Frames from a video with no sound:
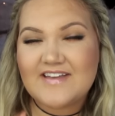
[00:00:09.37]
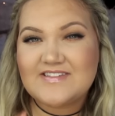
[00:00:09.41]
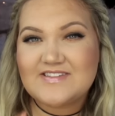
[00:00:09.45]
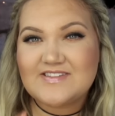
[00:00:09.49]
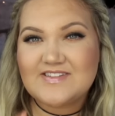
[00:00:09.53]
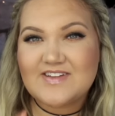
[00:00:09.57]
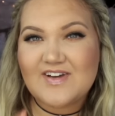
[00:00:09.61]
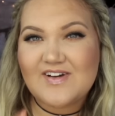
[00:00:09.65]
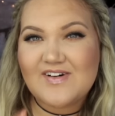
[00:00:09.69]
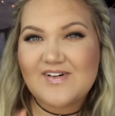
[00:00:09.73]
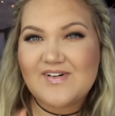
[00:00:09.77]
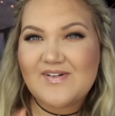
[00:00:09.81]

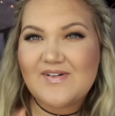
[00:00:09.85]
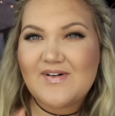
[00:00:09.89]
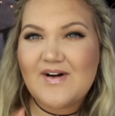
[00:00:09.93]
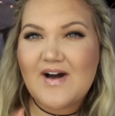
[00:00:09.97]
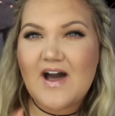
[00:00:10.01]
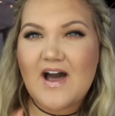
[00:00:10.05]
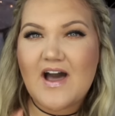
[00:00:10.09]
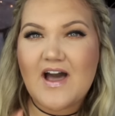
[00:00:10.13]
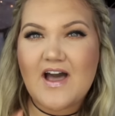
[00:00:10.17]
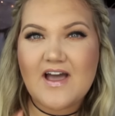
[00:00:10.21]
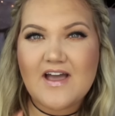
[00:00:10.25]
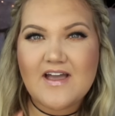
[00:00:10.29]
So
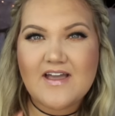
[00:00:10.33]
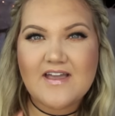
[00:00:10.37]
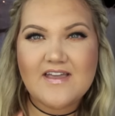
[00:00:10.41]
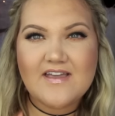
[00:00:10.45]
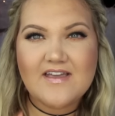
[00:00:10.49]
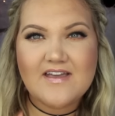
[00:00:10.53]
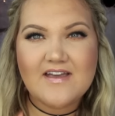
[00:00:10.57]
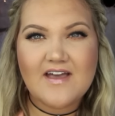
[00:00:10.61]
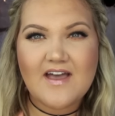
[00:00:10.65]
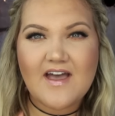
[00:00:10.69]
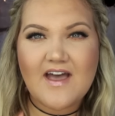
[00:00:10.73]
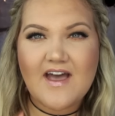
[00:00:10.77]
I
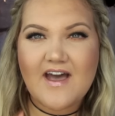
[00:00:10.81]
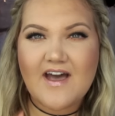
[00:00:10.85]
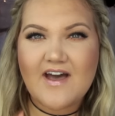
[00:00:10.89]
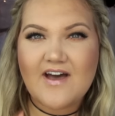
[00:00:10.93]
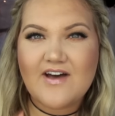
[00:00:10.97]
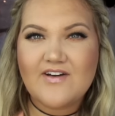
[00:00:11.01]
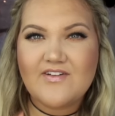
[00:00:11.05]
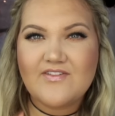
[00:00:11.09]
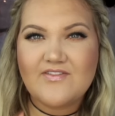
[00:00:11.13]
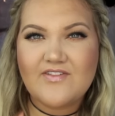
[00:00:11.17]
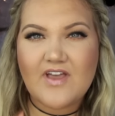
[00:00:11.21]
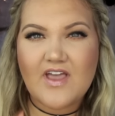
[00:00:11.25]

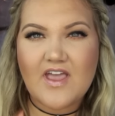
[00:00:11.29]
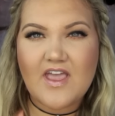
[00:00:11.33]
have